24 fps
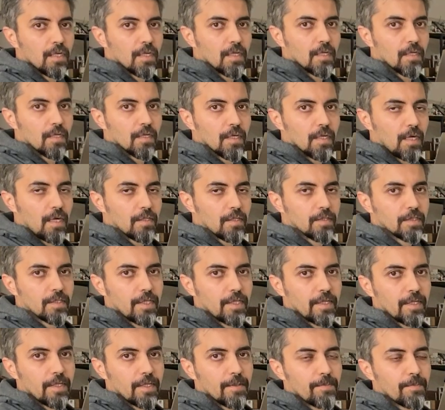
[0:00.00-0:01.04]
on the
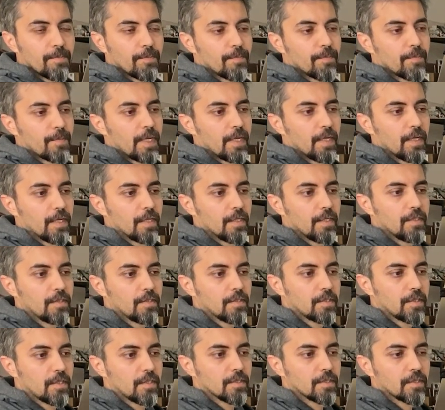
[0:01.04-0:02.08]
entrance
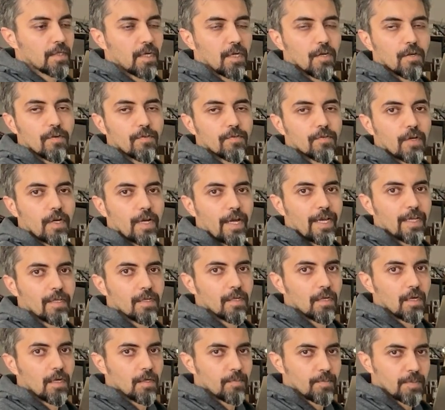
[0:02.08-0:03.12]
of
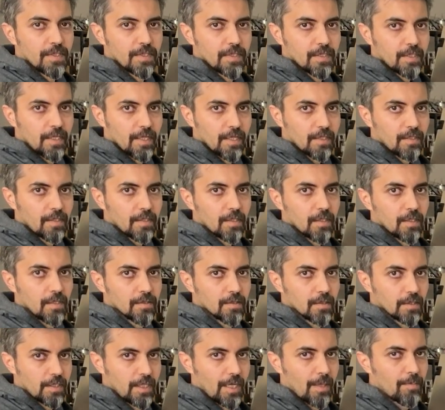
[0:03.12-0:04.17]
IBC tank, on the
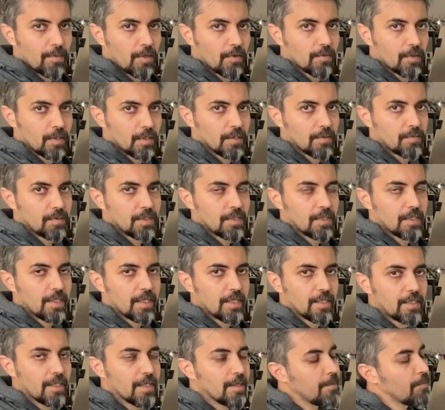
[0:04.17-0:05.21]
cap of IBC tank,
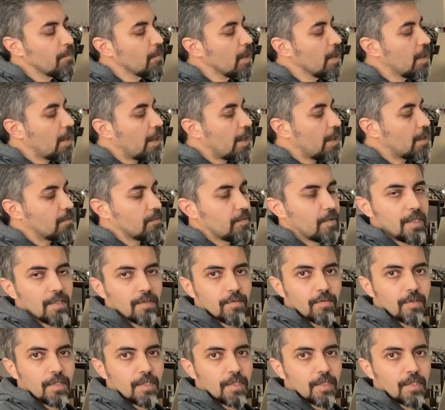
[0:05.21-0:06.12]
and when we